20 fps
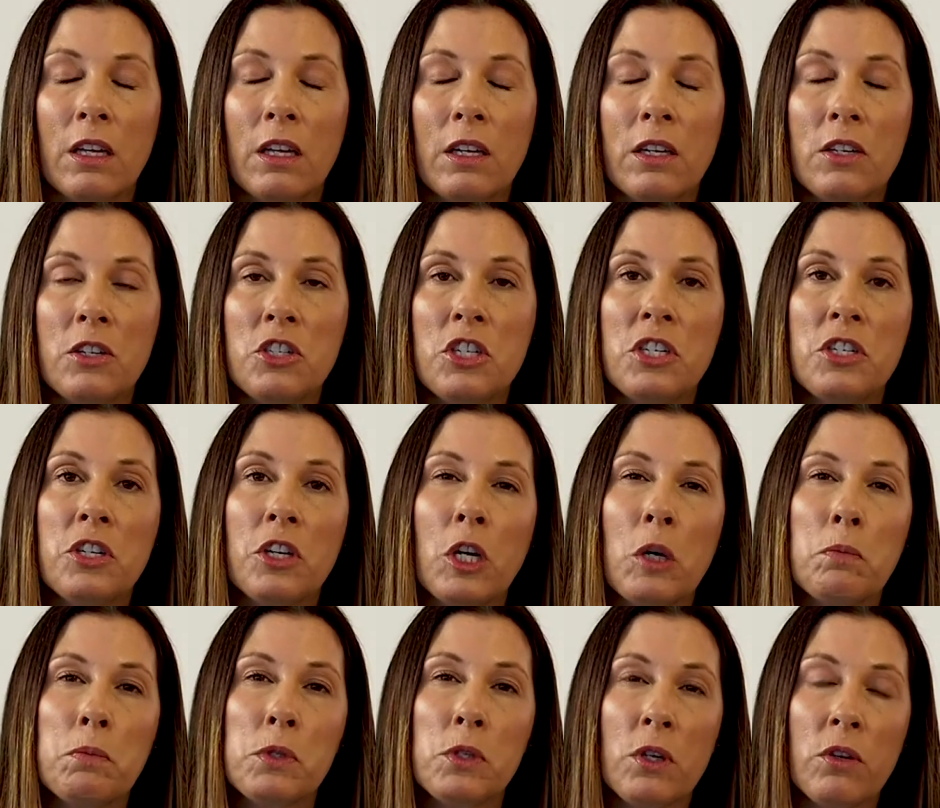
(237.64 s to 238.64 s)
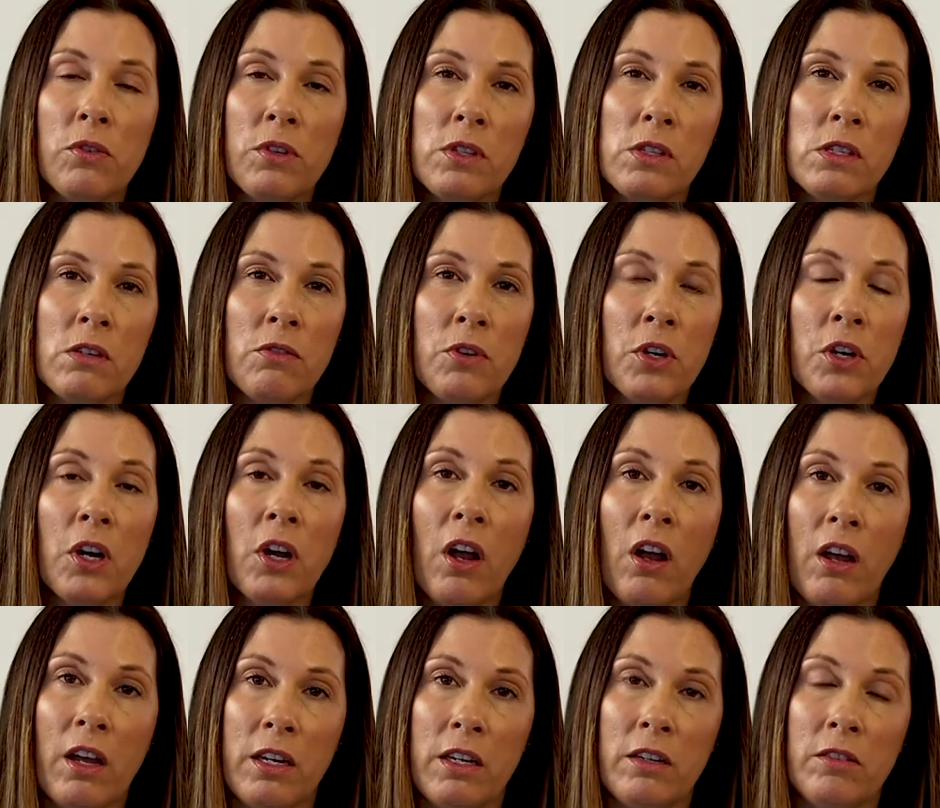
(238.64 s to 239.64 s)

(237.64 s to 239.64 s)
She took observance of her God,